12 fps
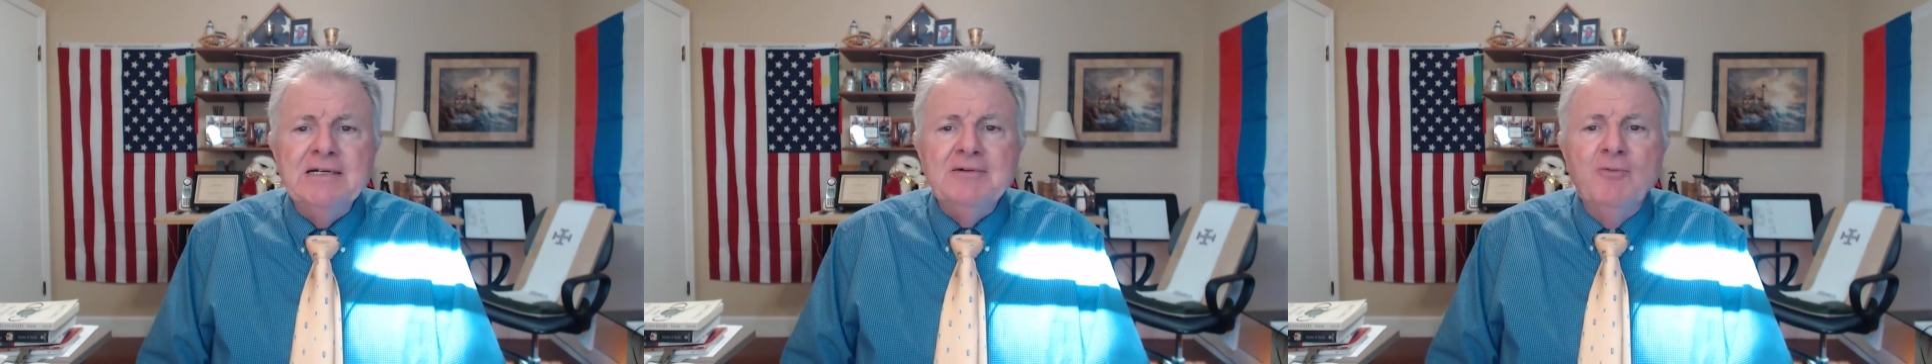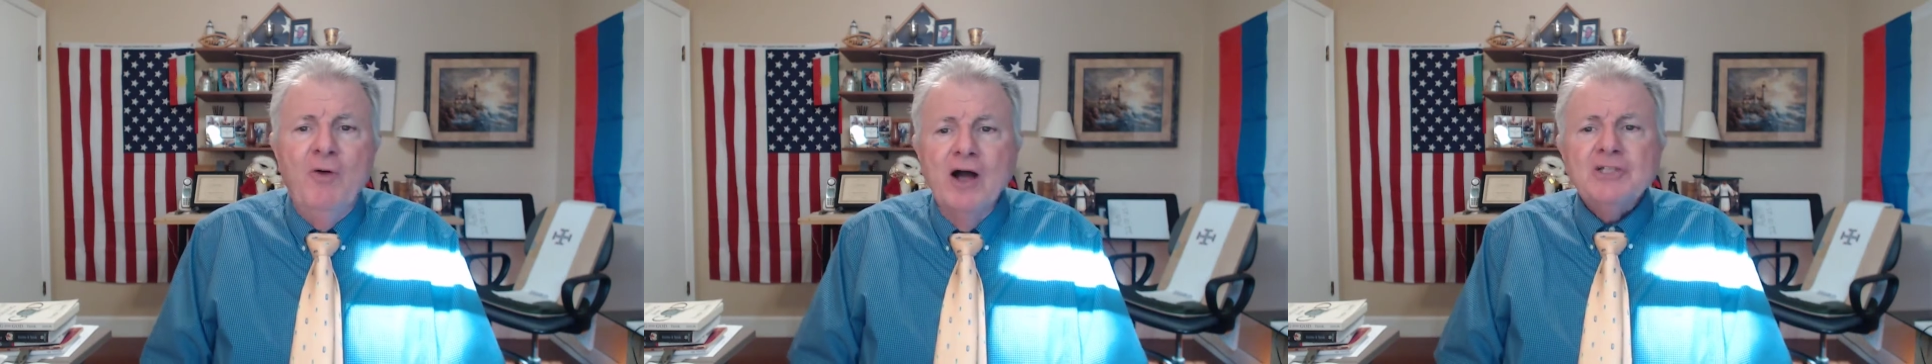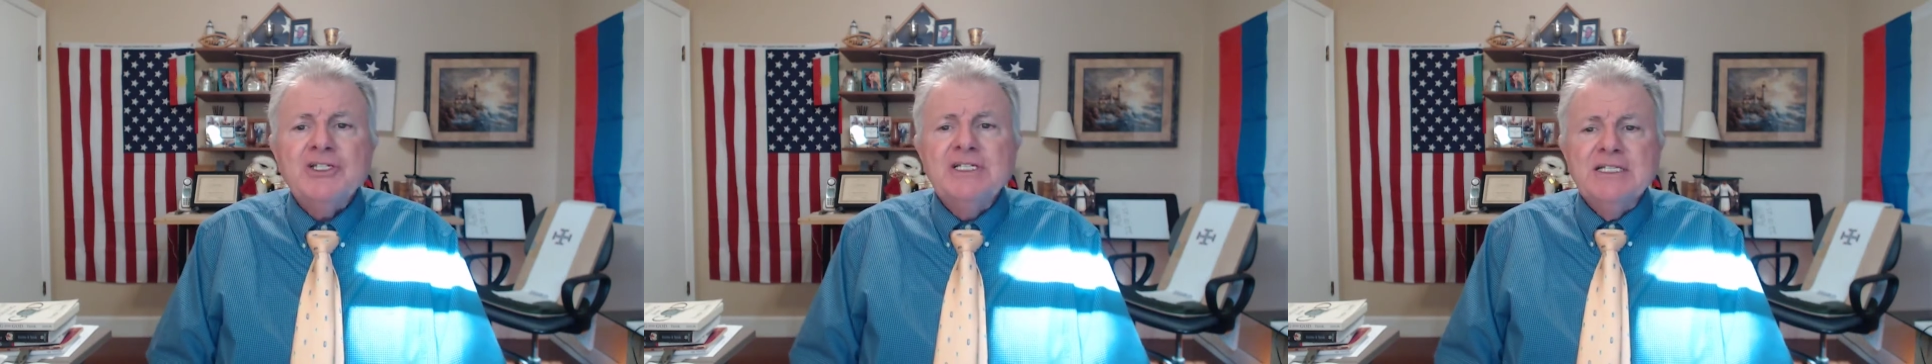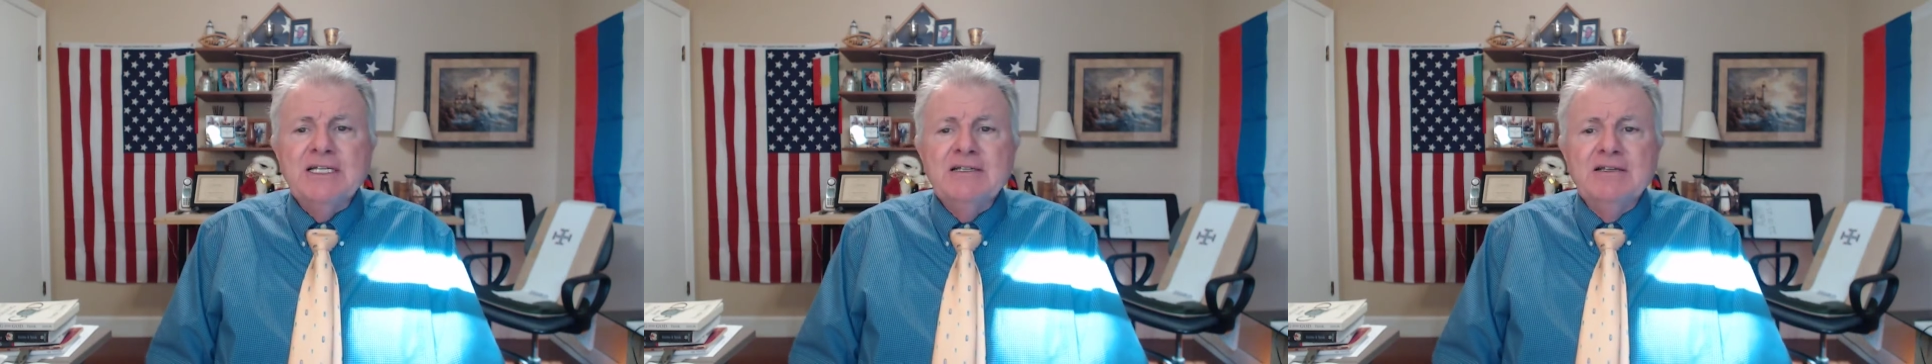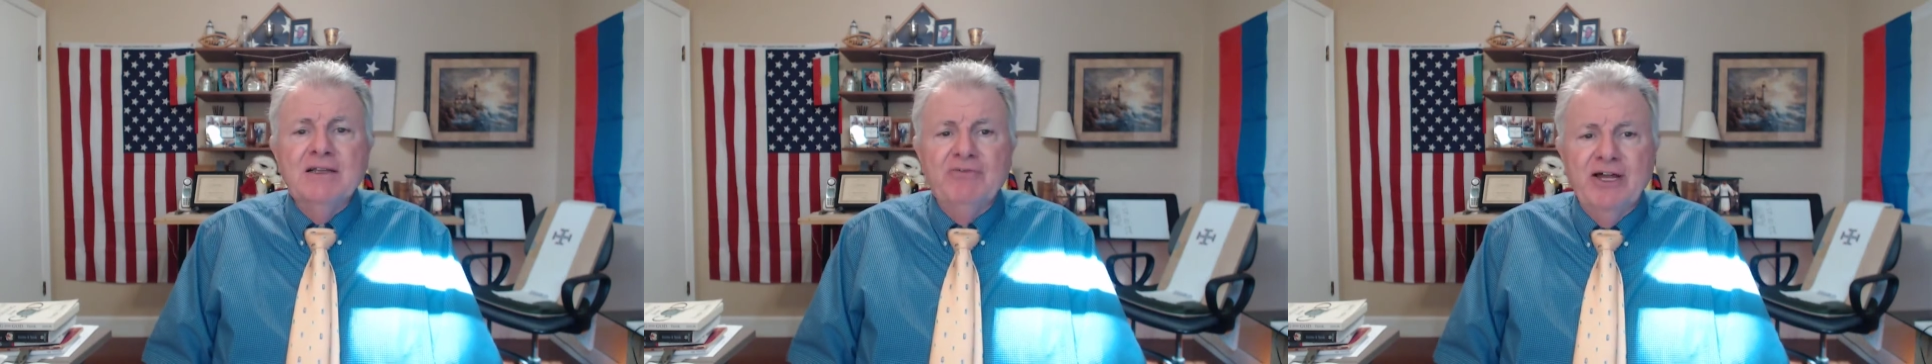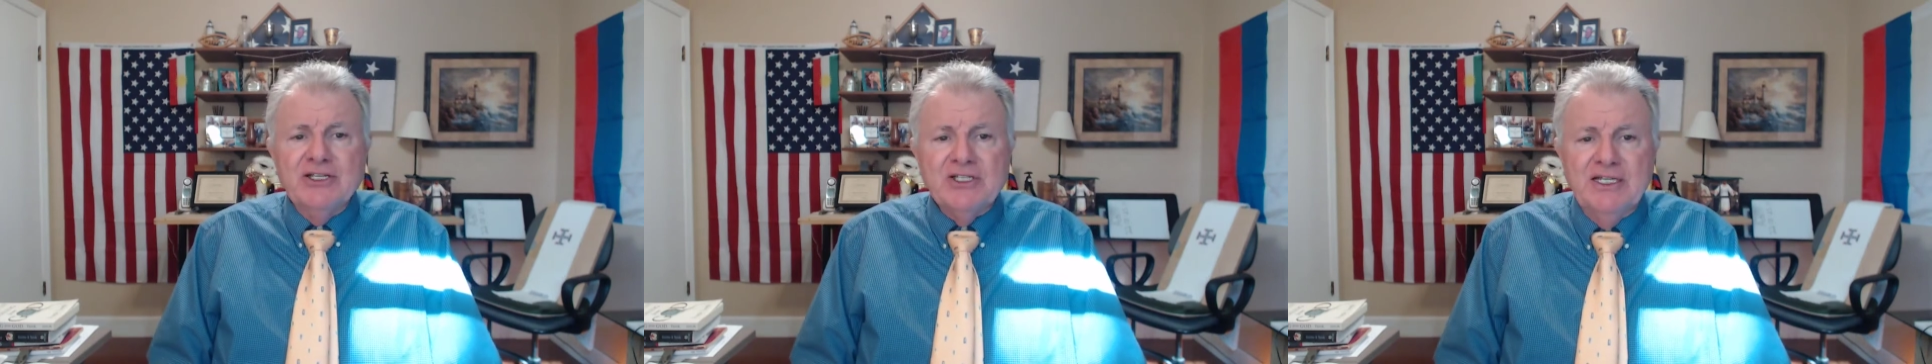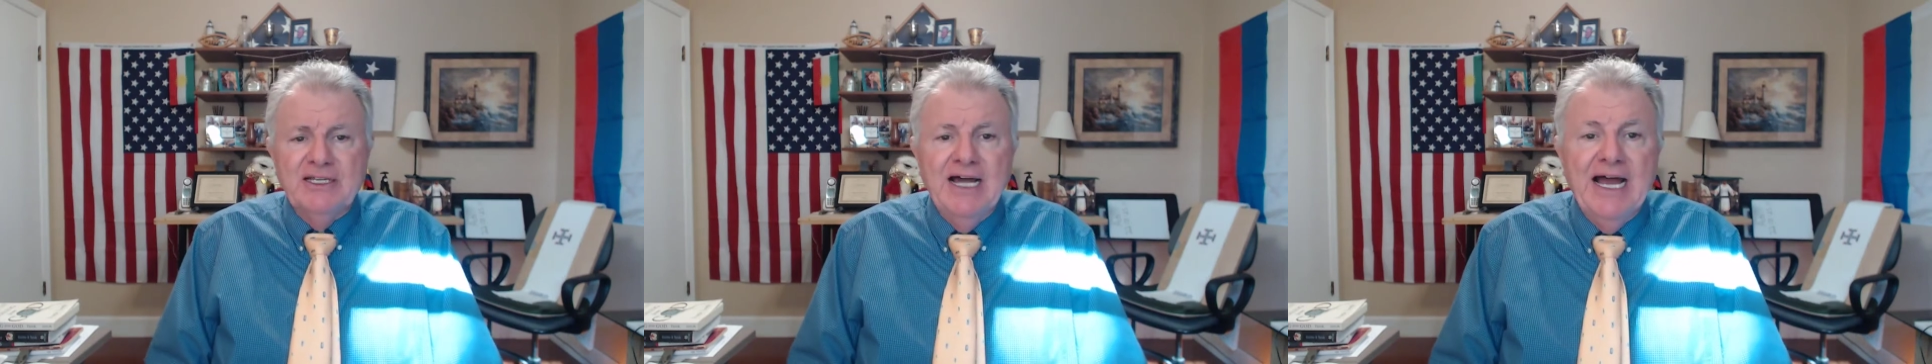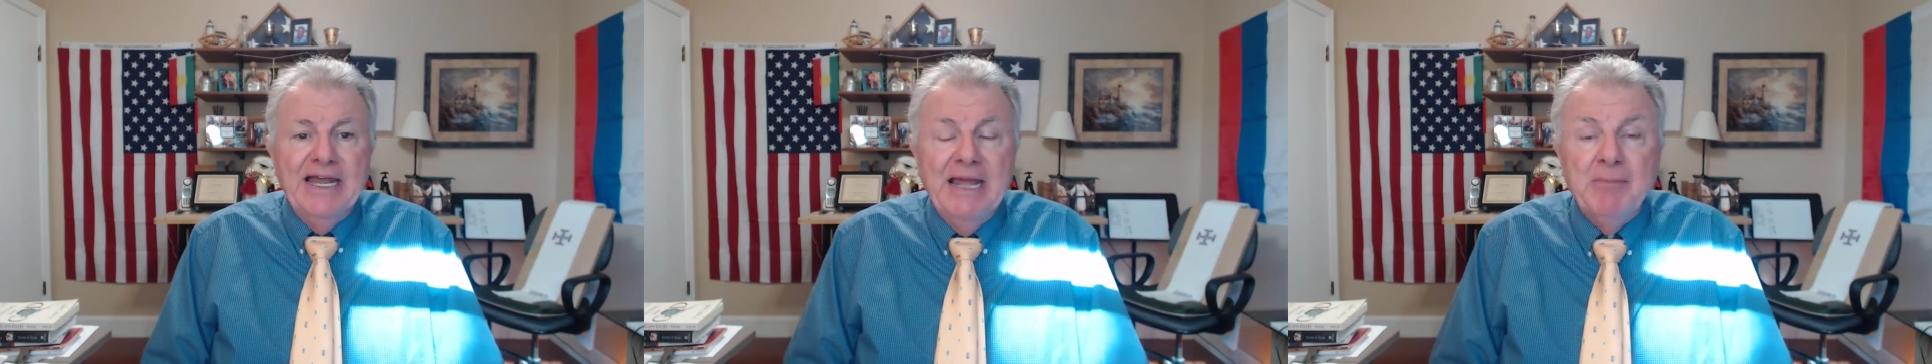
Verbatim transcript: Washington eventually died.